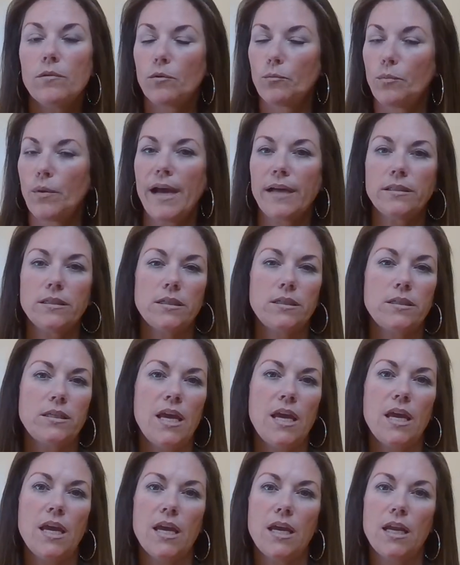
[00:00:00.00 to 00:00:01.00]
Practice
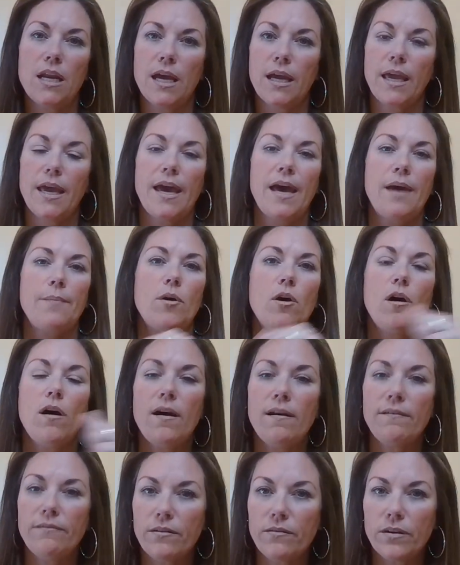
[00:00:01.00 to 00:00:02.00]
taking a cap
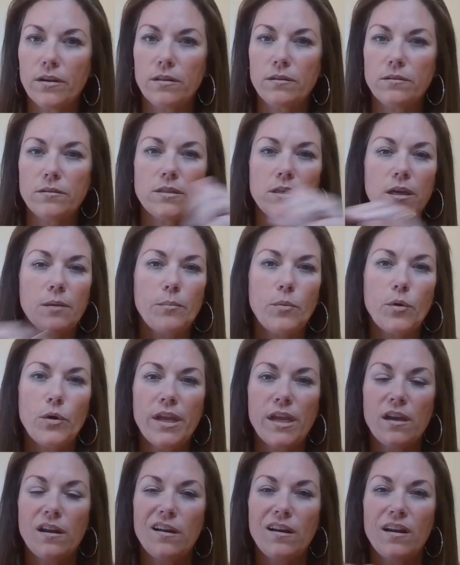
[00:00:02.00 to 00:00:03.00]
off of a glue stick,
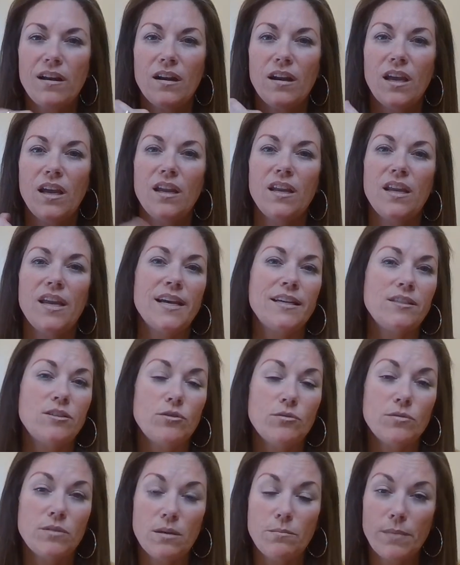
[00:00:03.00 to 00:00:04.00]
putting it on, and yes,
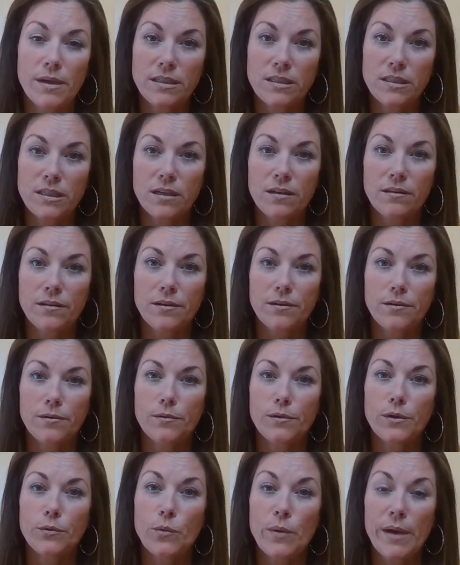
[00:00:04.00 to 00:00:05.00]
using messy glue
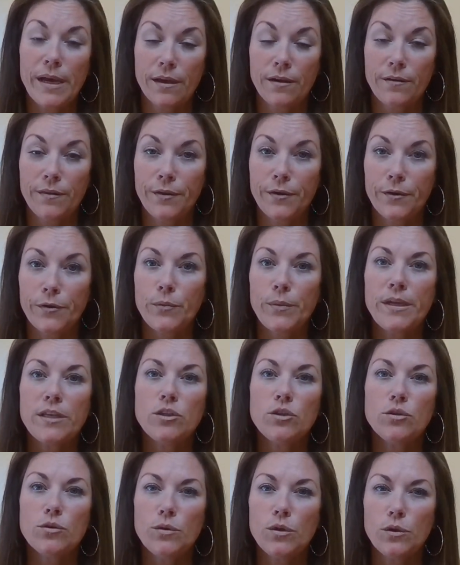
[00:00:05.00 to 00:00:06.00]
or wet glue. We
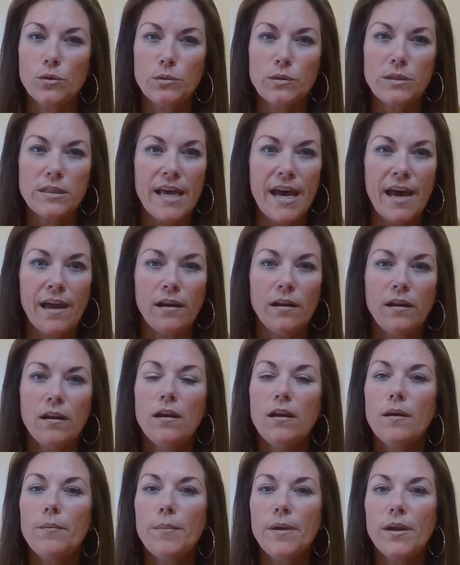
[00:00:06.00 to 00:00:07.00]
do use that,
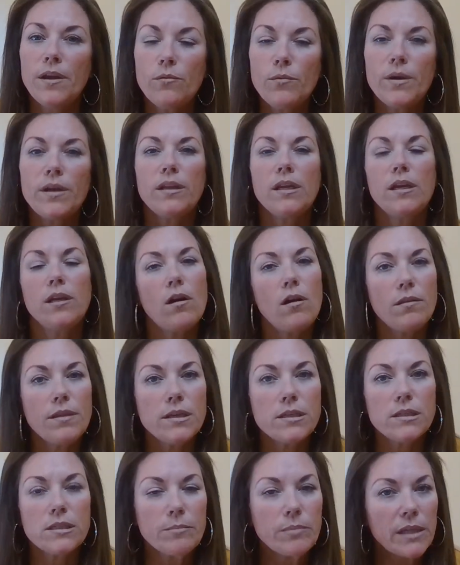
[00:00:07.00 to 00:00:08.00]
but you will need all
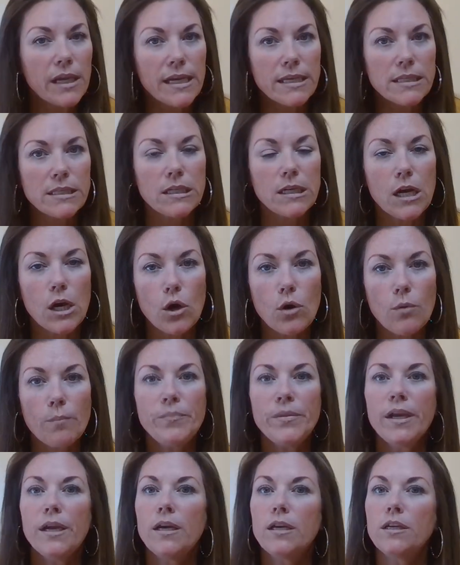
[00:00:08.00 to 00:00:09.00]
these supplies at
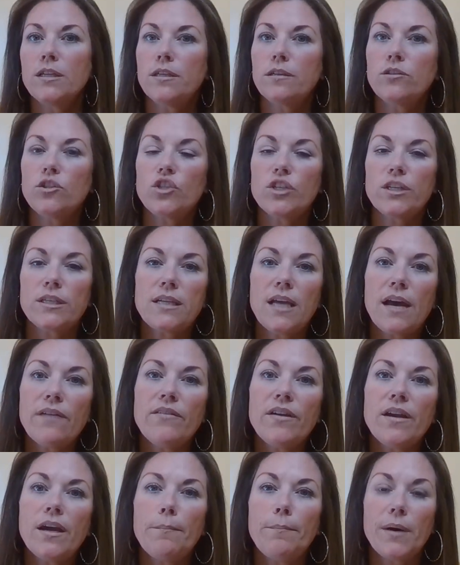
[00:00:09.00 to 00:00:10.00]
home. So just
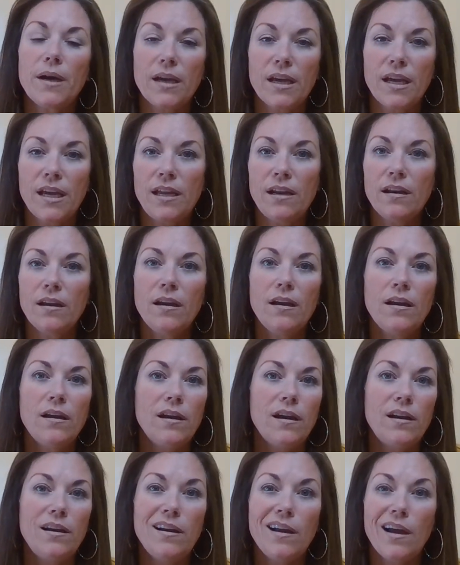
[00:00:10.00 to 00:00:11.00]
having a bucket,
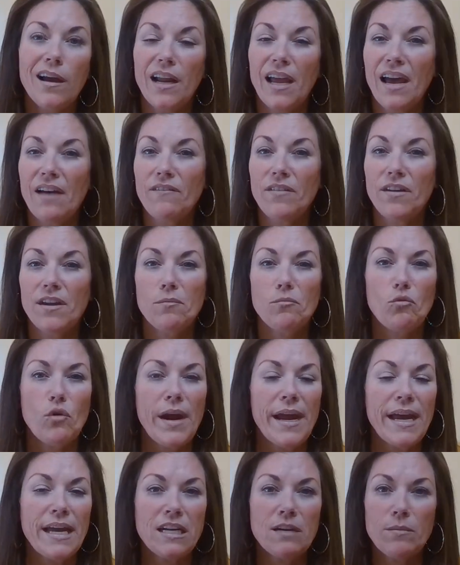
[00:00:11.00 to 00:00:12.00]
not having them
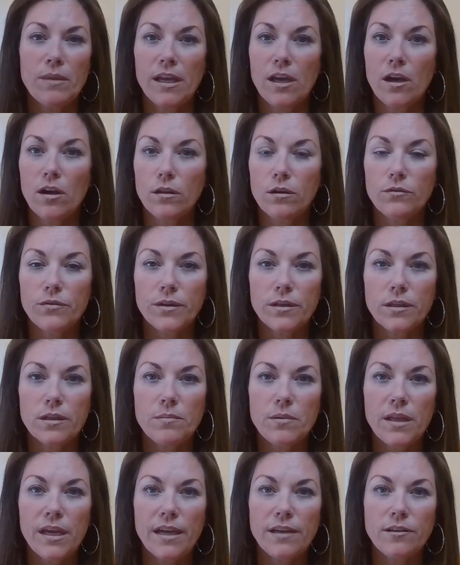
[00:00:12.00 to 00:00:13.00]
randomly all over the
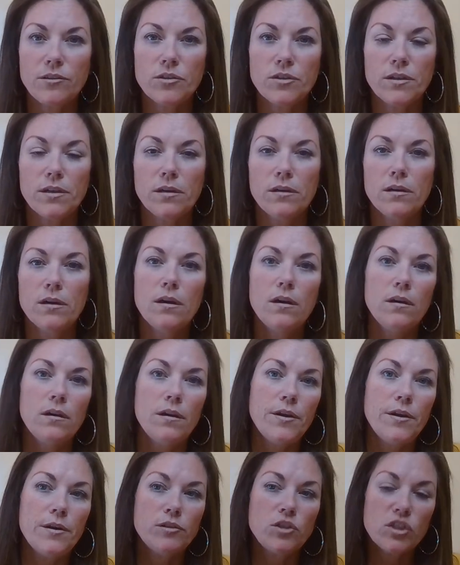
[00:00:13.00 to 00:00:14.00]
place, or
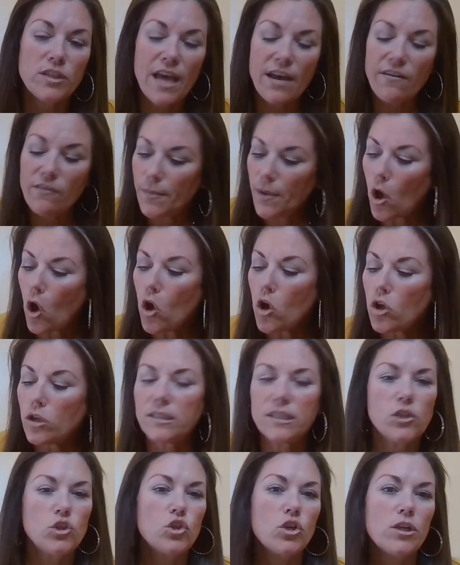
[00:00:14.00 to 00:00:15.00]
just have them all
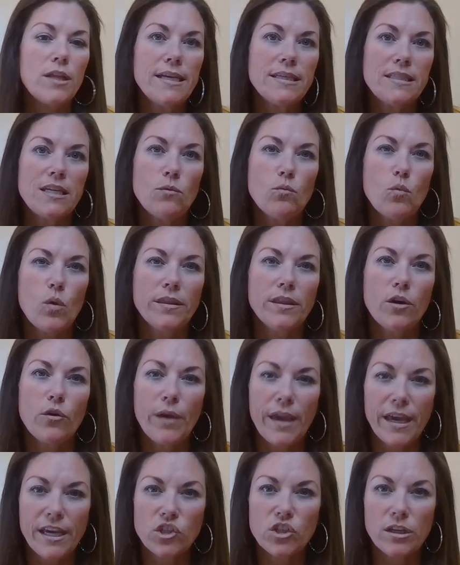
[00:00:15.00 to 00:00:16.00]
centralized in one
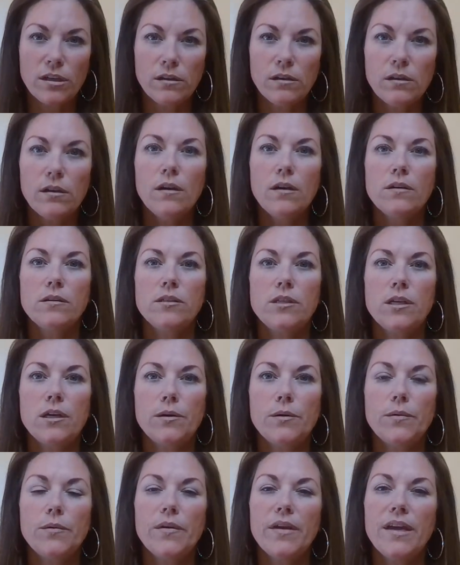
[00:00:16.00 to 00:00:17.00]
location.
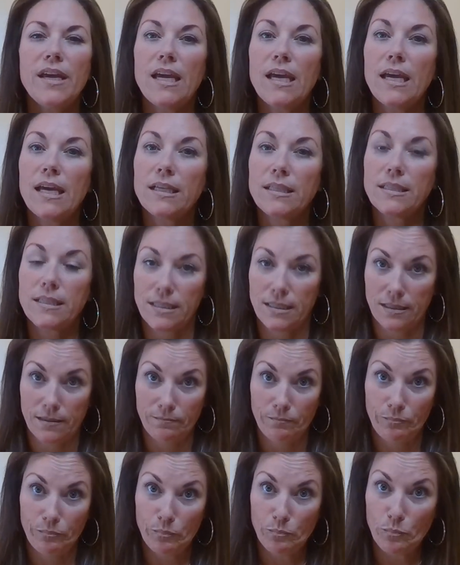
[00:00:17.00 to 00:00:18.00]
So it's
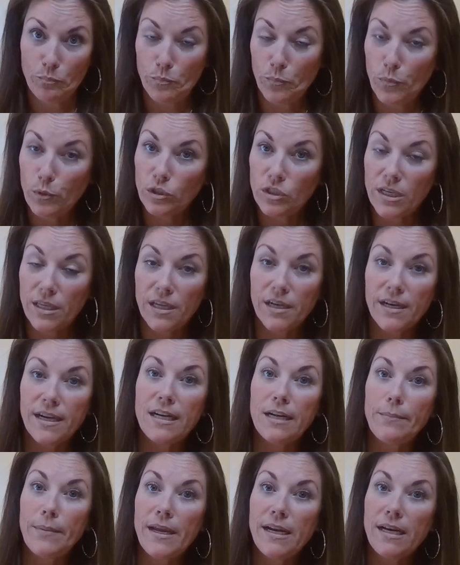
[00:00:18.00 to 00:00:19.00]
boosting their
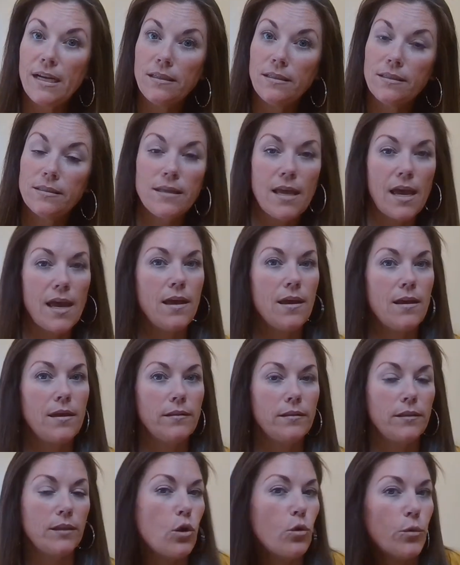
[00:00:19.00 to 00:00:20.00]
independence
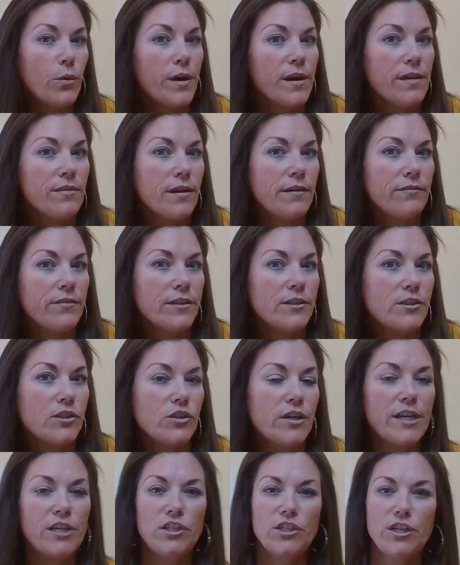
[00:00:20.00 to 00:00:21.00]
and lowering their
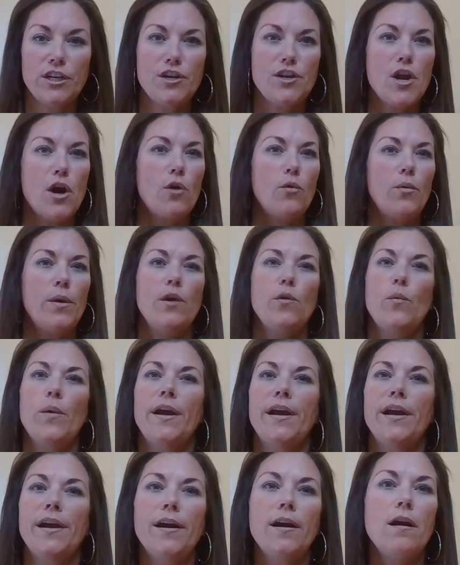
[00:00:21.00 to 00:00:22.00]
frustration, knowing
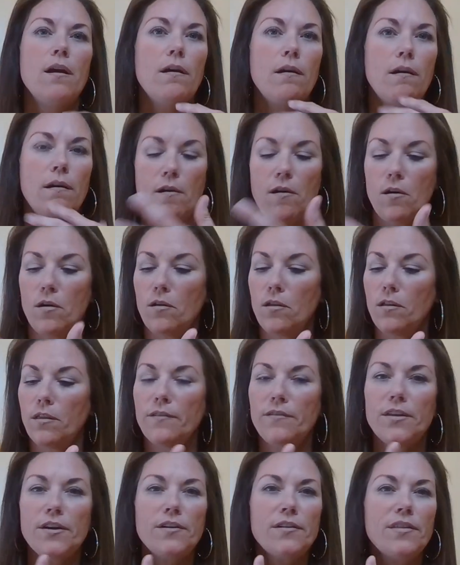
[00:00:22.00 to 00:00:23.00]
where all
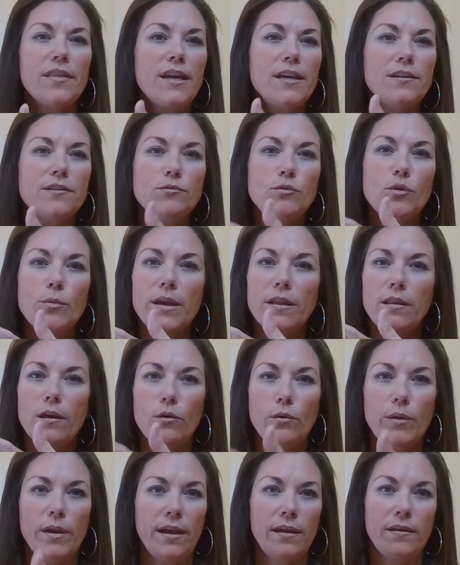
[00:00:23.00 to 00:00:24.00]
of their things will be
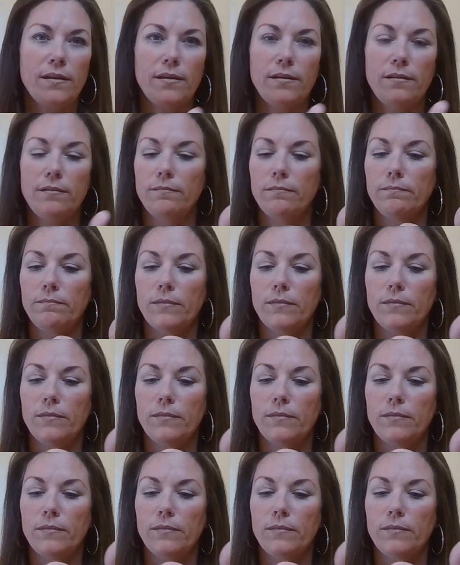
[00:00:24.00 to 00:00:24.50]
located.